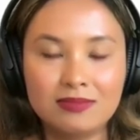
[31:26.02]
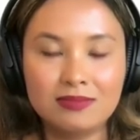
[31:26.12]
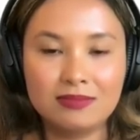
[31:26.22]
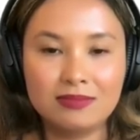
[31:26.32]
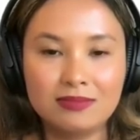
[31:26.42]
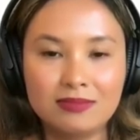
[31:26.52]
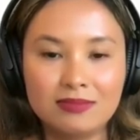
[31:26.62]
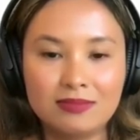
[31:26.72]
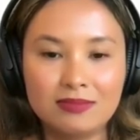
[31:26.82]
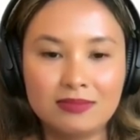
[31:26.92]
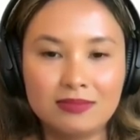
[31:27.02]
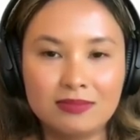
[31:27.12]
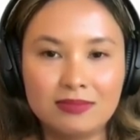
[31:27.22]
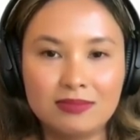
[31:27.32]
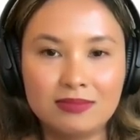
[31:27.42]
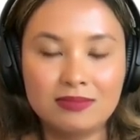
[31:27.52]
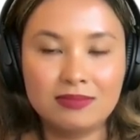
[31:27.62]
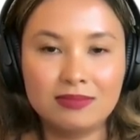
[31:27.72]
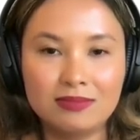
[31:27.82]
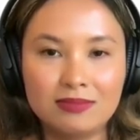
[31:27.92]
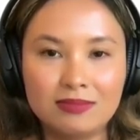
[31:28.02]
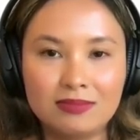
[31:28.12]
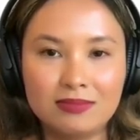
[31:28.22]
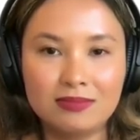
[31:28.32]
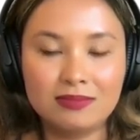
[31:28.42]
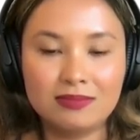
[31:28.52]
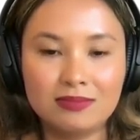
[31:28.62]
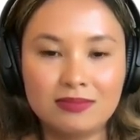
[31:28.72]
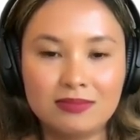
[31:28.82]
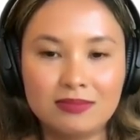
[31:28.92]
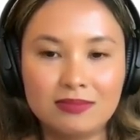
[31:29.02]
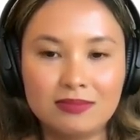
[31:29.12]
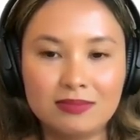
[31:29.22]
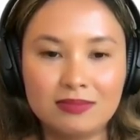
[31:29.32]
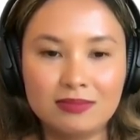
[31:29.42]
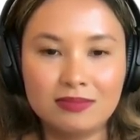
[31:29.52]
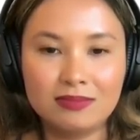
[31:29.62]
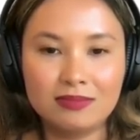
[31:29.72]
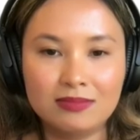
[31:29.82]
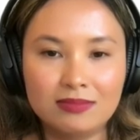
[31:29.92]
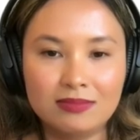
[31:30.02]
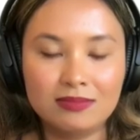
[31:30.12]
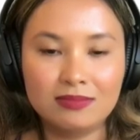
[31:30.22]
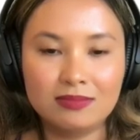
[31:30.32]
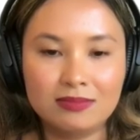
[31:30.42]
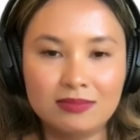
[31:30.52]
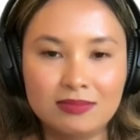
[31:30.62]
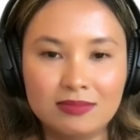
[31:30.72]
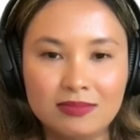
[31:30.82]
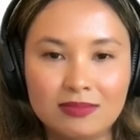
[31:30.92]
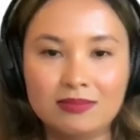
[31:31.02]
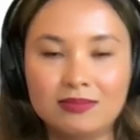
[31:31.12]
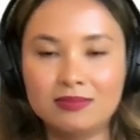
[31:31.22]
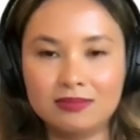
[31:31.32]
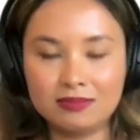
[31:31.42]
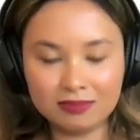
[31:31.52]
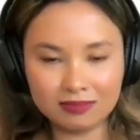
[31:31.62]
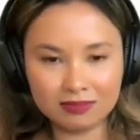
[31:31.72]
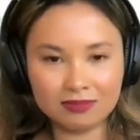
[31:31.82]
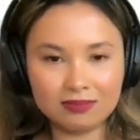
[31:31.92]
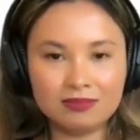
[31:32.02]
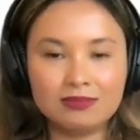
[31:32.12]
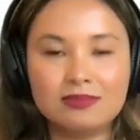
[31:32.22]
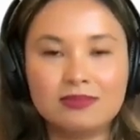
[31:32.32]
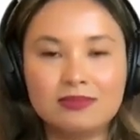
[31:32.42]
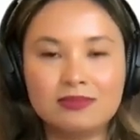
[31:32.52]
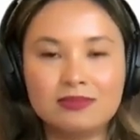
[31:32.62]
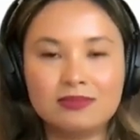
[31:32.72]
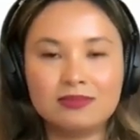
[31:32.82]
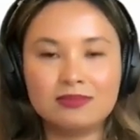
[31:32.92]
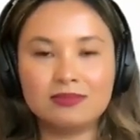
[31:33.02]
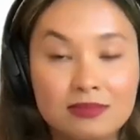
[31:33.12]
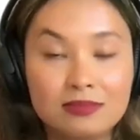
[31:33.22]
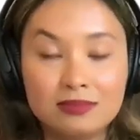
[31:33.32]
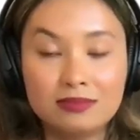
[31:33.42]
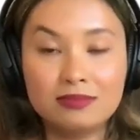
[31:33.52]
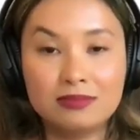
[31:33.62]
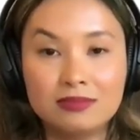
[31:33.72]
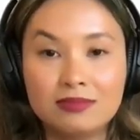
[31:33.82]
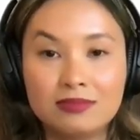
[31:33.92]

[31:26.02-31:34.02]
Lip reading: (silent)